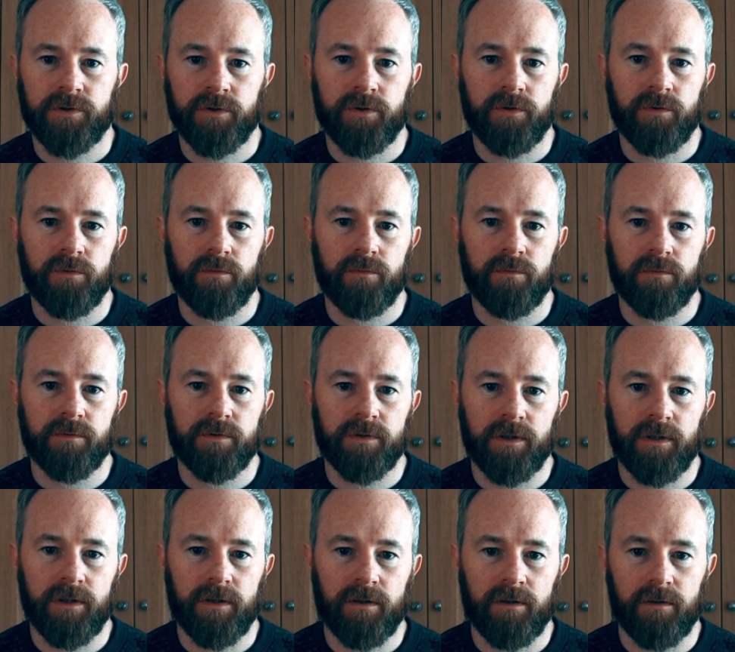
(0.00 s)
to
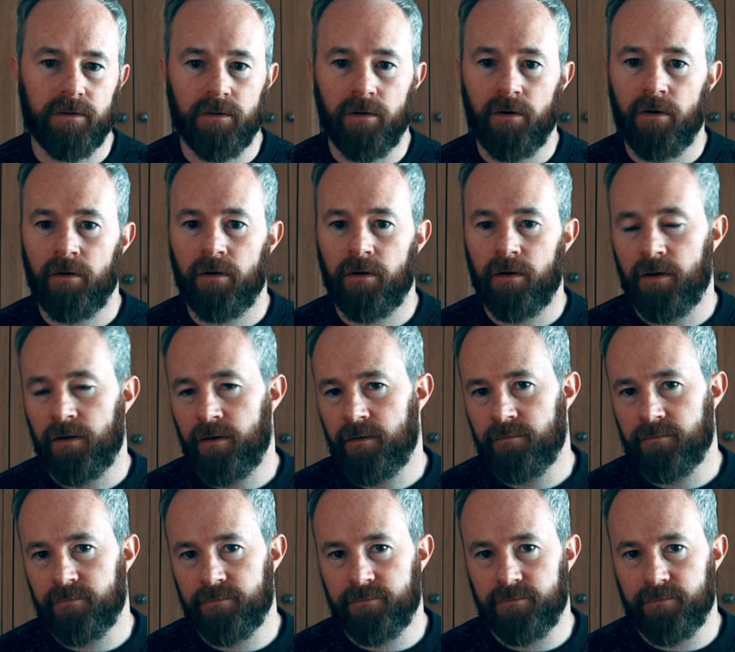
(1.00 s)
the
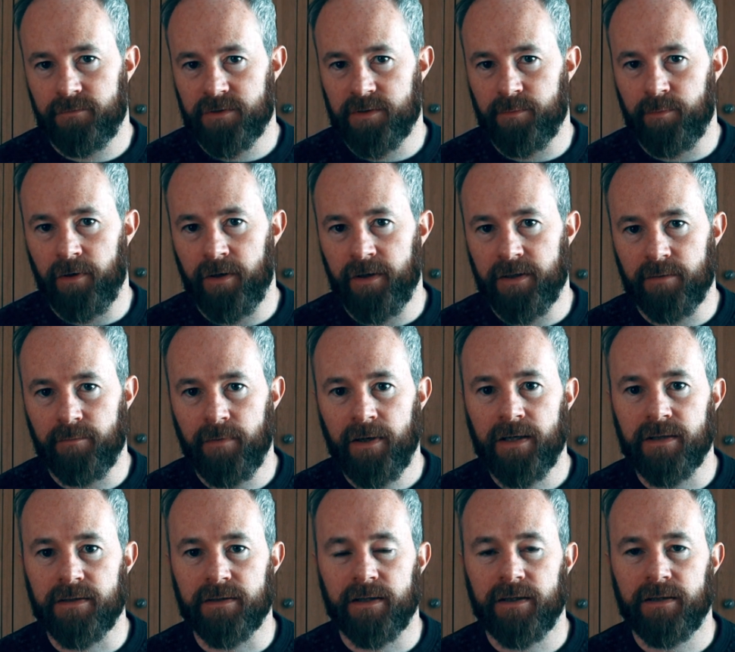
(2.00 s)
law of supply and demand,